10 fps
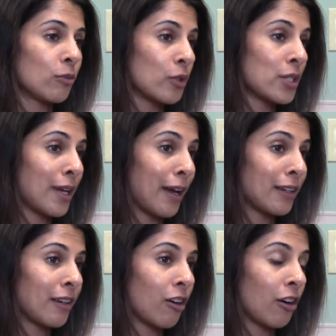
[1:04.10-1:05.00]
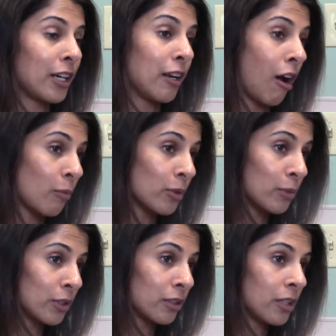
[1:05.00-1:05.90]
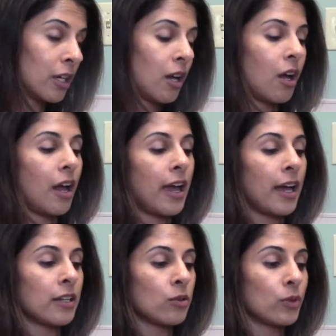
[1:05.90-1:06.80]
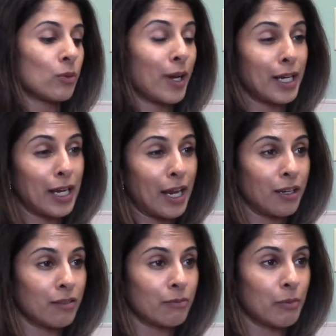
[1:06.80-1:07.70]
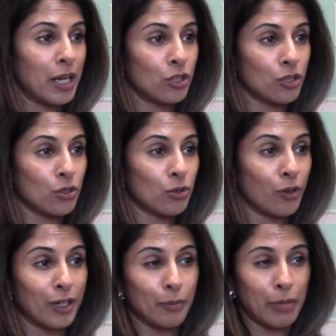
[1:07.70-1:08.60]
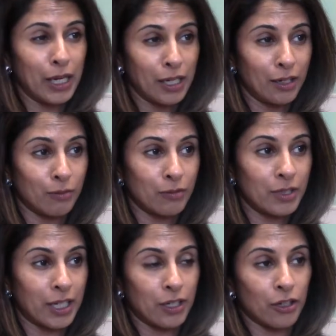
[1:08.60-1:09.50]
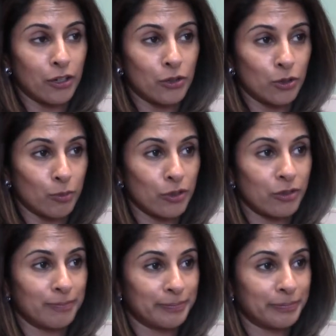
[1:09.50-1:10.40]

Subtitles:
tumors that are inoperable, and we radiate patients who are in pain secondary to tumors.